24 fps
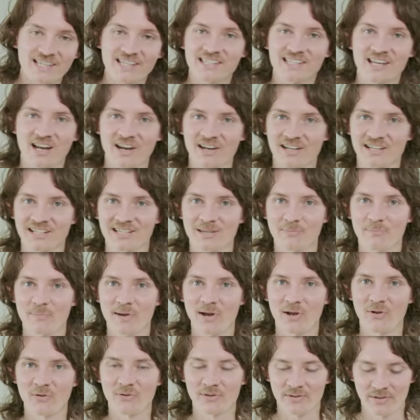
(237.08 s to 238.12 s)
is starting to
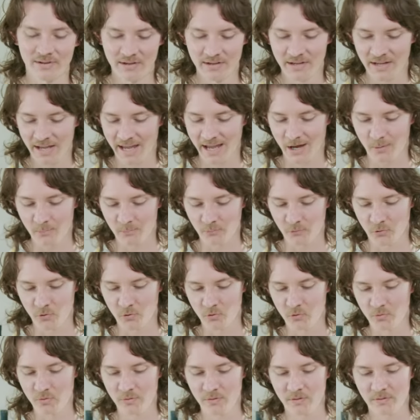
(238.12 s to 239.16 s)
melt. Our
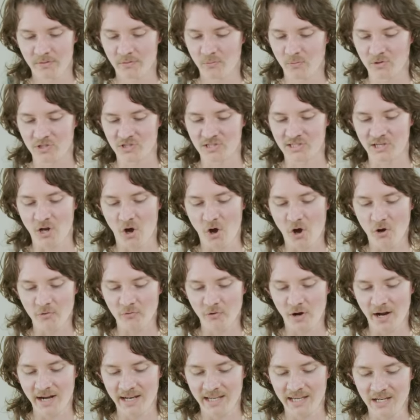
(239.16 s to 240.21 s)
brew, which is hot
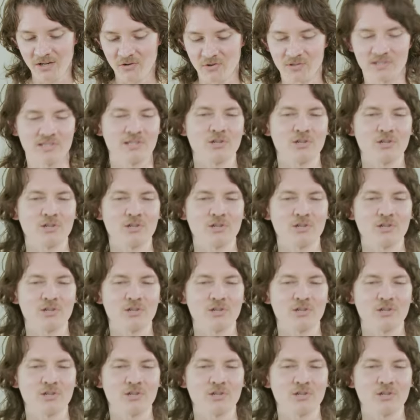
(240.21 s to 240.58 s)
right here, is